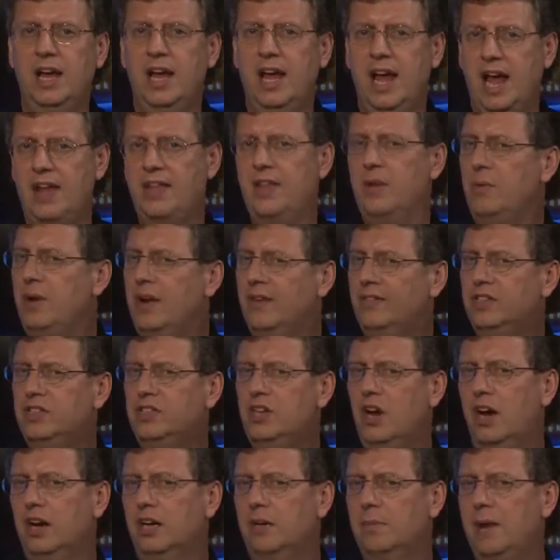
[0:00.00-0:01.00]
And then we have to
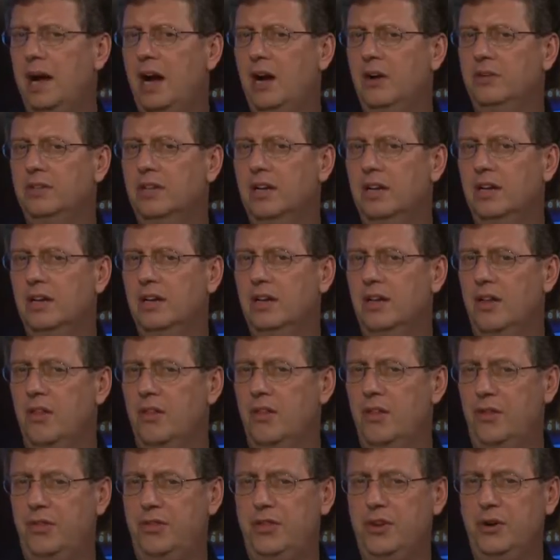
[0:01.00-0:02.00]
talk mm-hmm. about
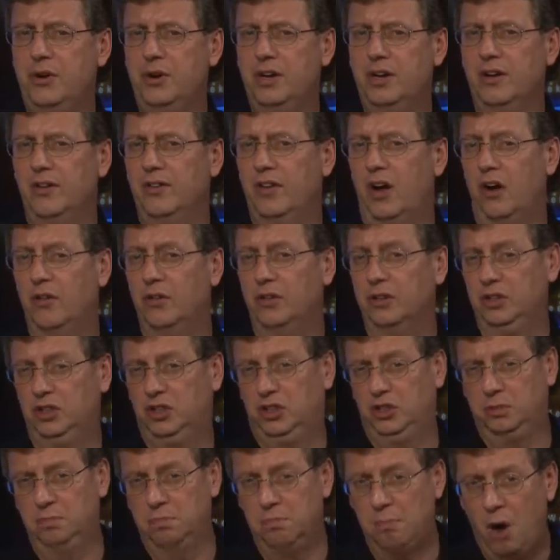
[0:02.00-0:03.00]
the theory on, on the
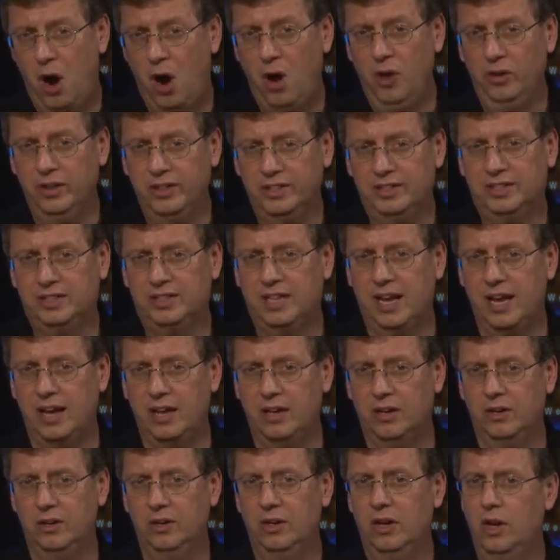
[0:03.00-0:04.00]
smallest
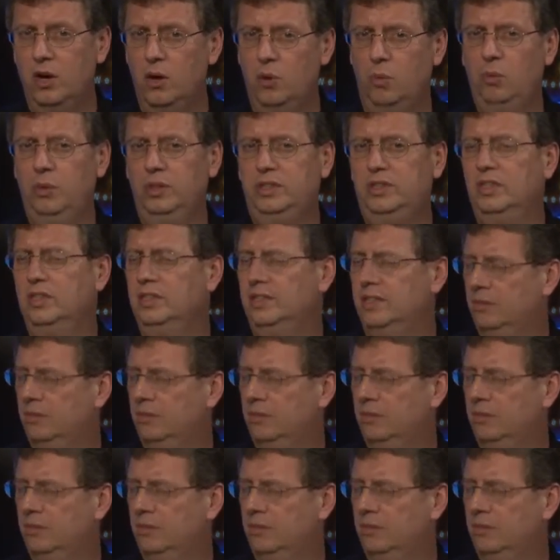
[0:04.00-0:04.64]
scale, which is